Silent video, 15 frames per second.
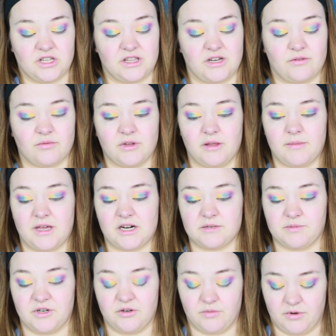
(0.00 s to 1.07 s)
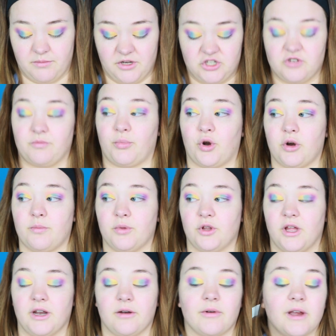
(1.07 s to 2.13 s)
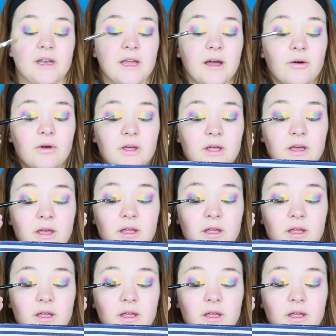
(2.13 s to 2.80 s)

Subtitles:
not that it really matters, but I don't want a bunch of purple on it right now.